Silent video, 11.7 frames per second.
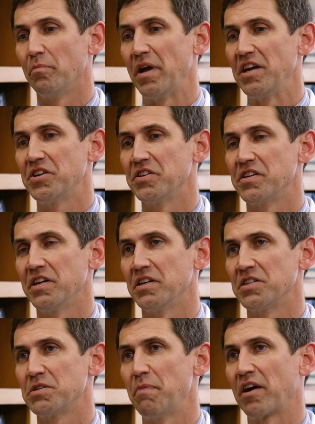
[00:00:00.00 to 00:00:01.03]
or patients in
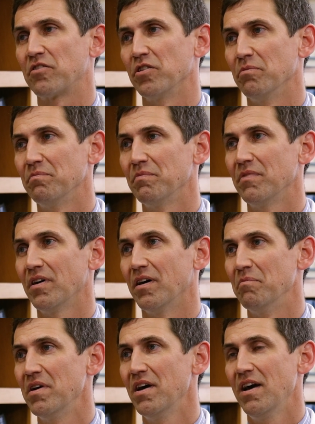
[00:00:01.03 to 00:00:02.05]
a spectrum.
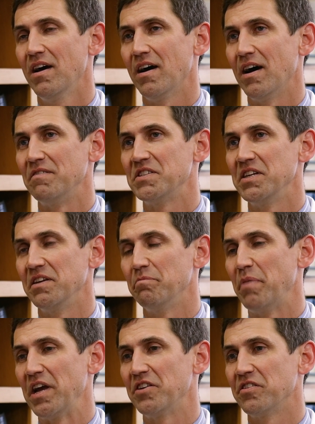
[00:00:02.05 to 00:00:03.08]
Um, I've seen
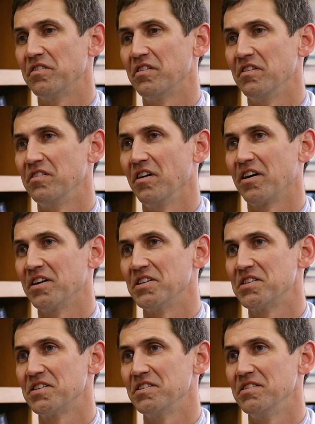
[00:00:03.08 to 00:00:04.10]
patients as young
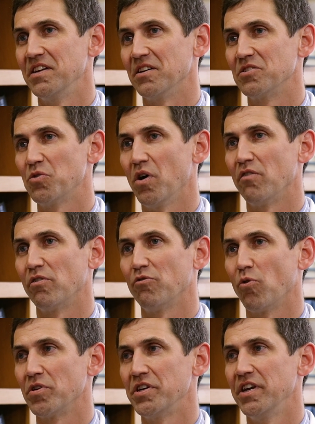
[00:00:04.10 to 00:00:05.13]
as you know 12 or
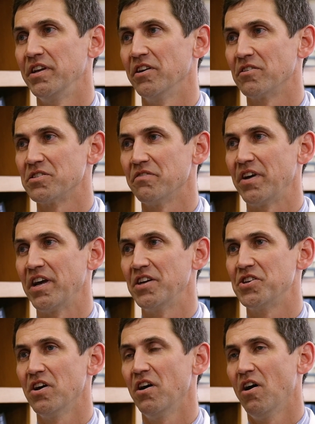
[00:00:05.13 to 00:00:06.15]
14 years of
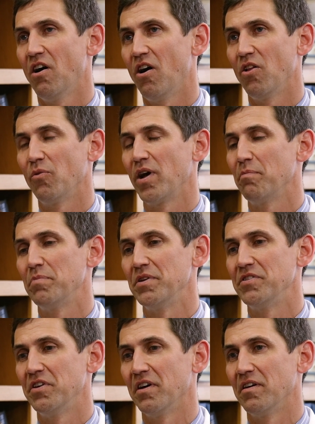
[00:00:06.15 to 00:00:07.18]
age, all the way up
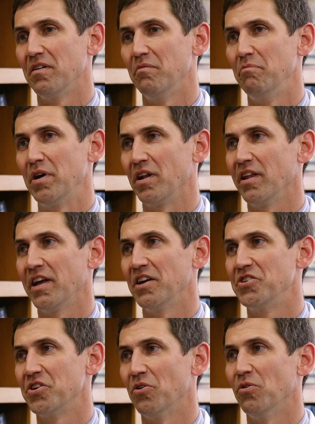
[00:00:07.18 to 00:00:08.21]
into middle
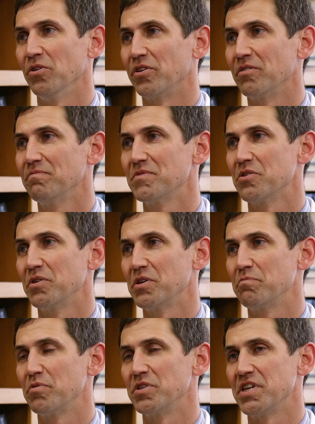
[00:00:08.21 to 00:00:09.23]
age and older. So
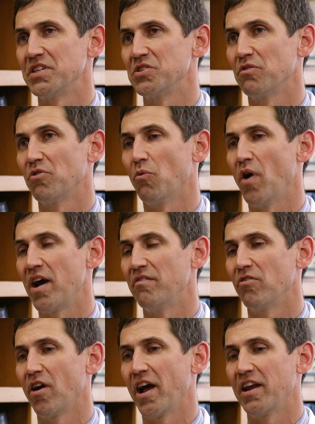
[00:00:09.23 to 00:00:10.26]
it presents over a wide
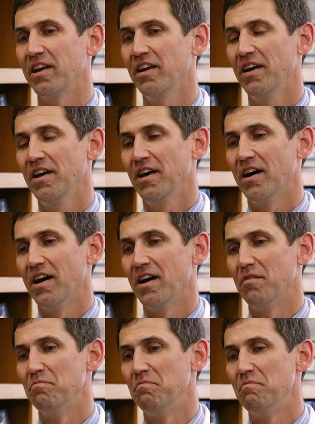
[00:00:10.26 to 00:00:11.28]
variety.
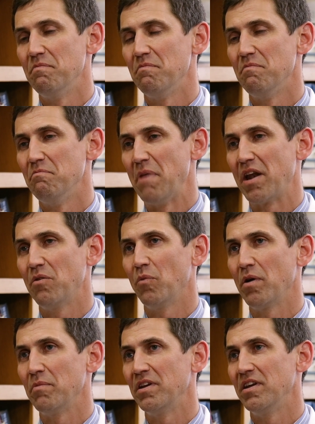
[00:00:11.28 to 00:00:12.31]
Um, men and
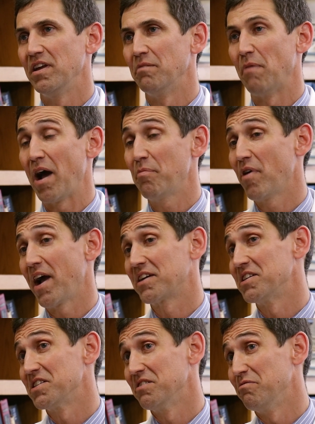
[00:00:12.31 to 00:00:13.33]
women in my
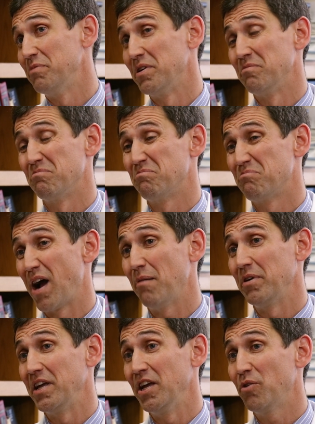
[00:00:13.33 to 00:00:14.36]
practice have been
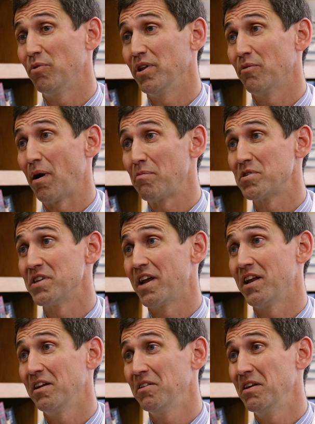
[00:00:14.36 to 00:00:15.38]
probably equally
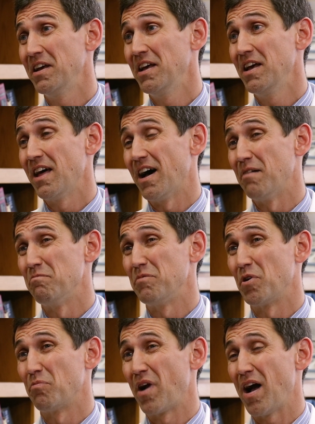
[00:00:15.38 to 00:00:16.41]
represented. Um,
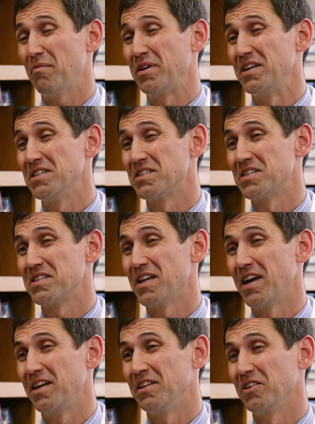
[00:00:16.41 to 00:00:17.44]
there probably is a
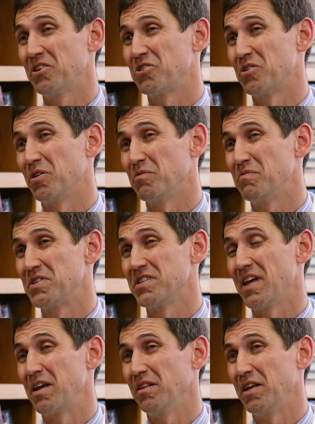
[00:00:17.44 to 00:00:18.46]
slight in the literature, a
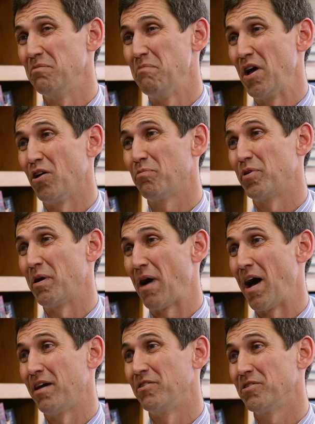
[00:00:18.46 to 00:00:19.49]
slightly male
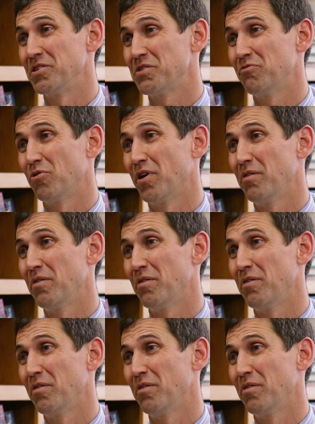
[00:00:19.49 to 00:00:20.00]
preponderance for